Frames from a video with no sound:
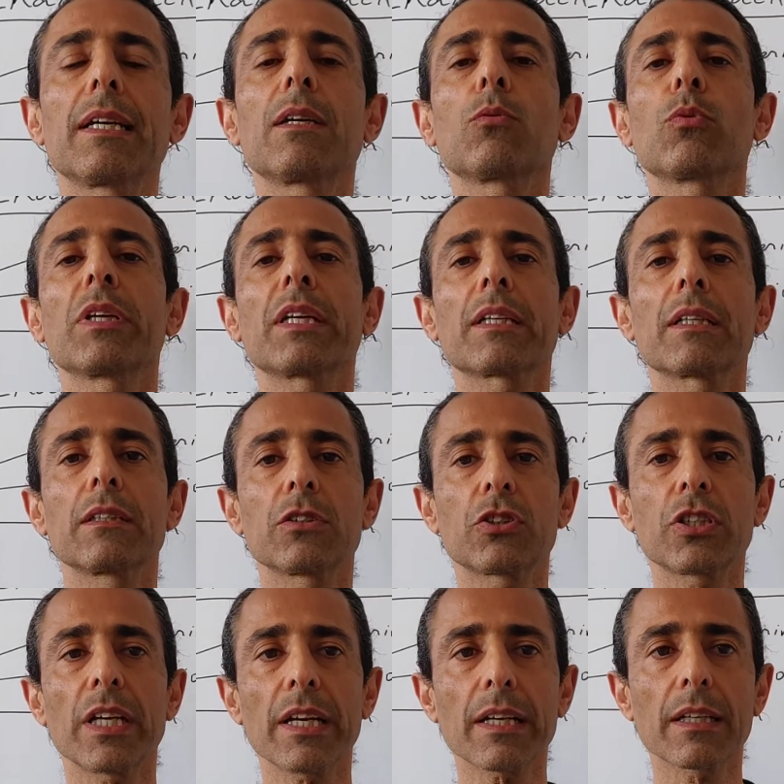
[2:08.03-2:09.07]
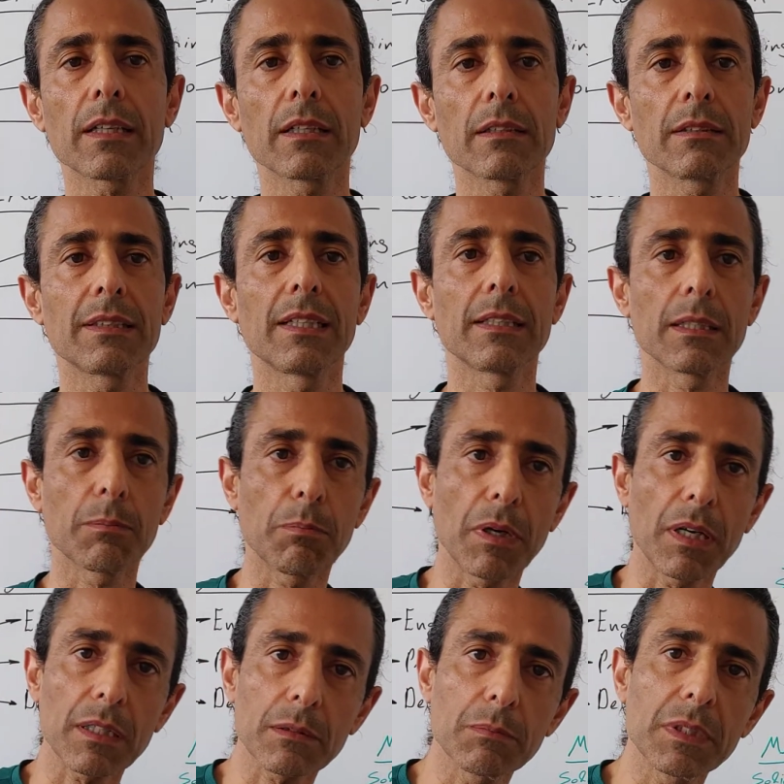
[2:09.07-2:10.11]
then we can check the
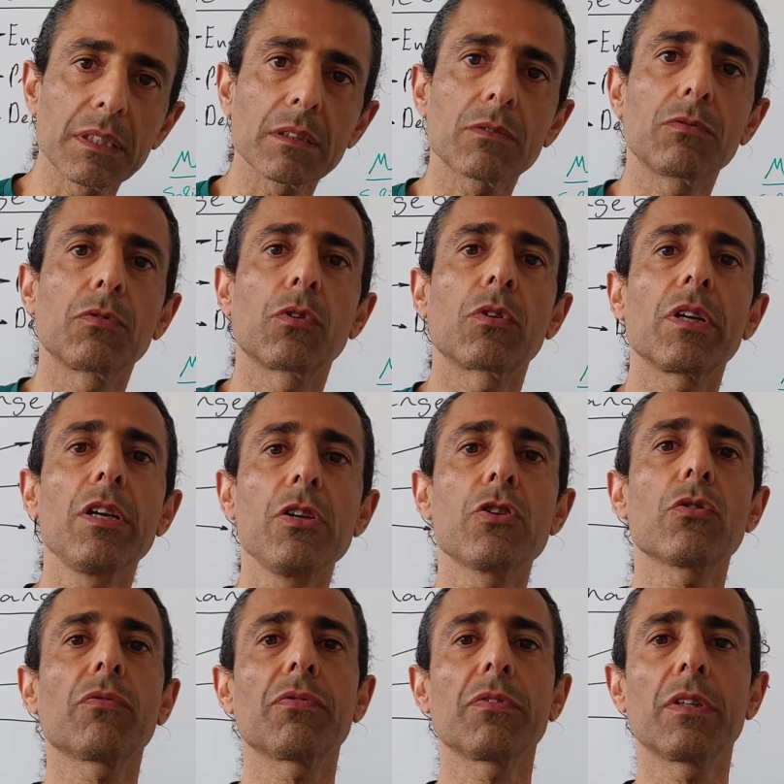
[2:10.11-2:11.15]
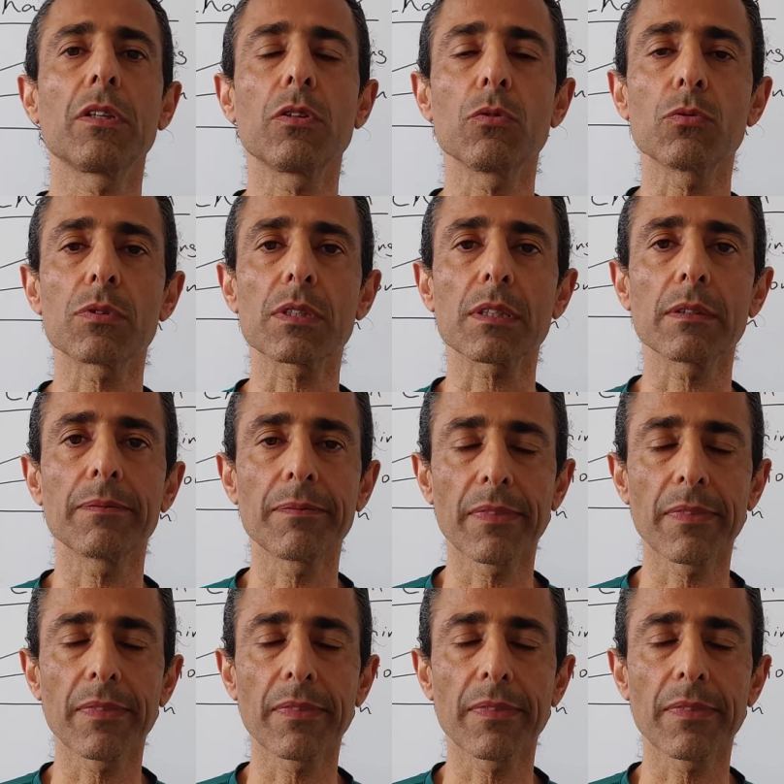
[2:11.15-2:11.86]
department for each of the user.